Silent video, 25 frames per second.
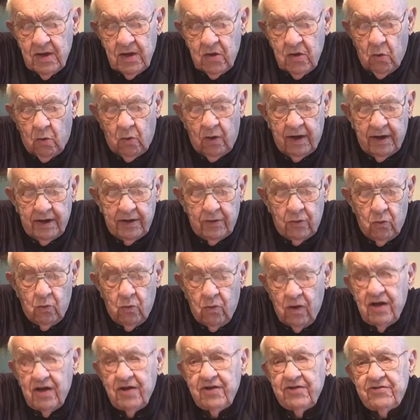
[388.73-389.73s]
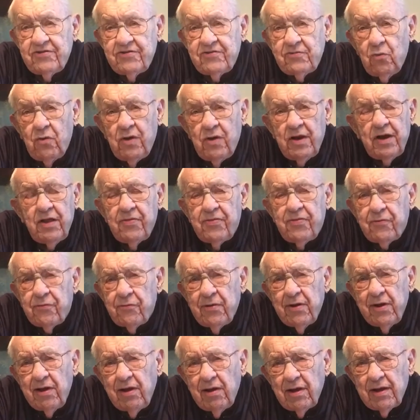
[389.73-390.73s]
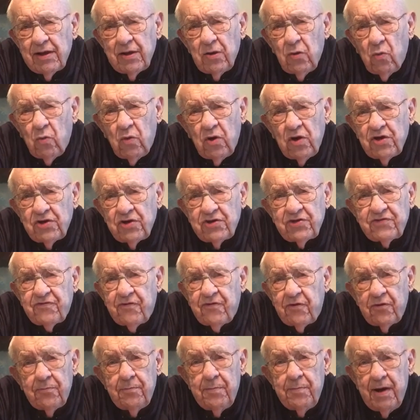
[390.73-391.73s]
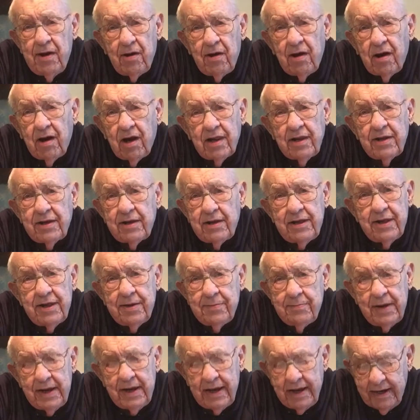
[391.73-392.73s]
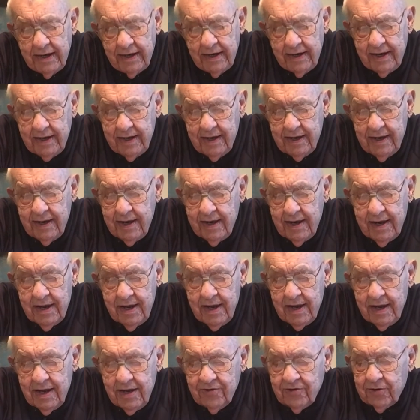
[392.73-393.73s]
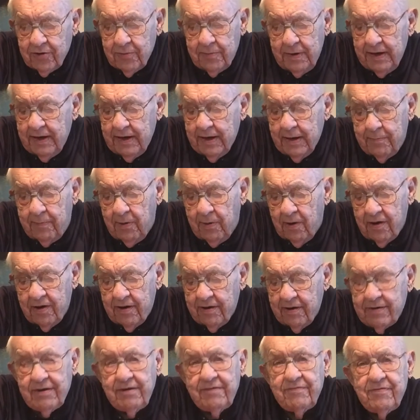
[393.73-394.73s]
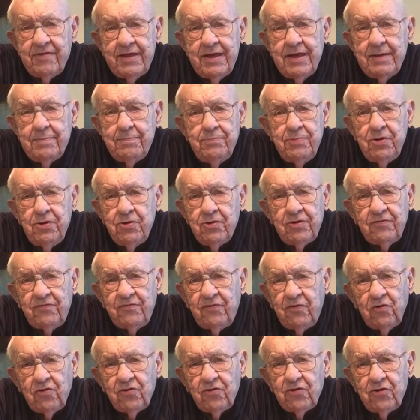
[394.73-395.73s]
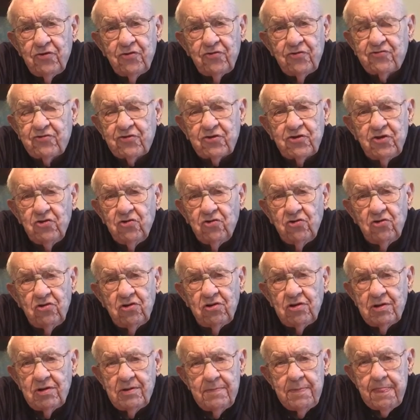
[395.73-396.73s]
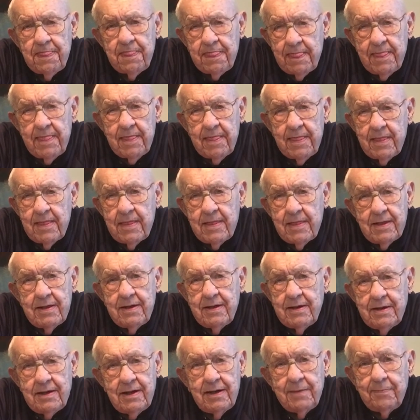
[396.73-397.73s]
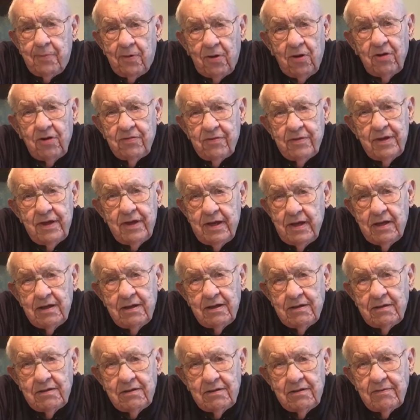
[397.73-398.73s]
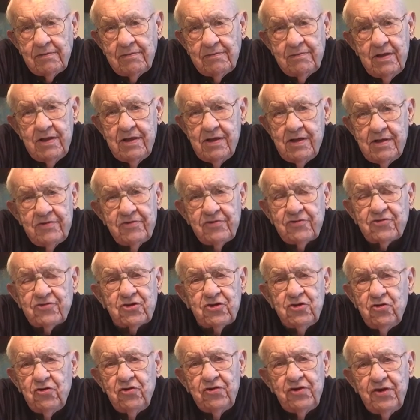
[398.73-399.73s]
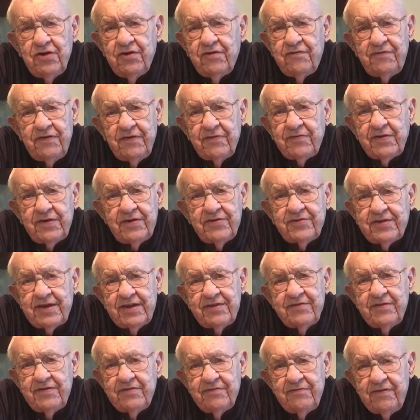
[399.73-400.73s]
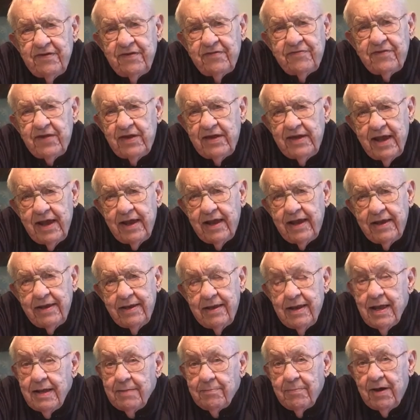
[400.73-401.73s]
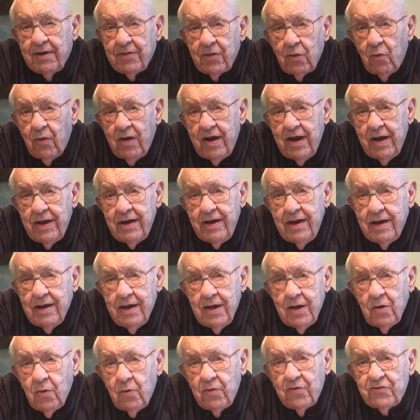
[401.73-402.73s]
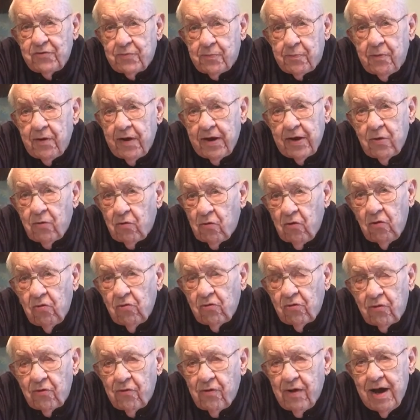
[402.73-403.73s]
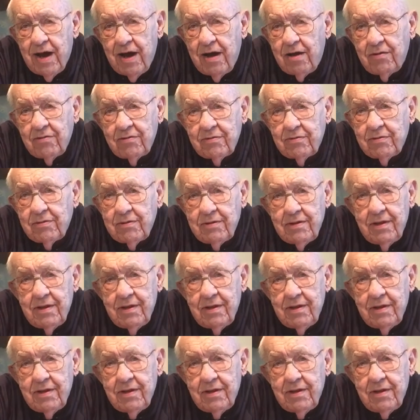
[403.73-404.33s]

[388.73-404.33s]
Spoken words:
what a thrill it was for Marilyn and me to be a part of that beautiful new school up on the hill. The school year 57-58. By the way, when spring rolled around,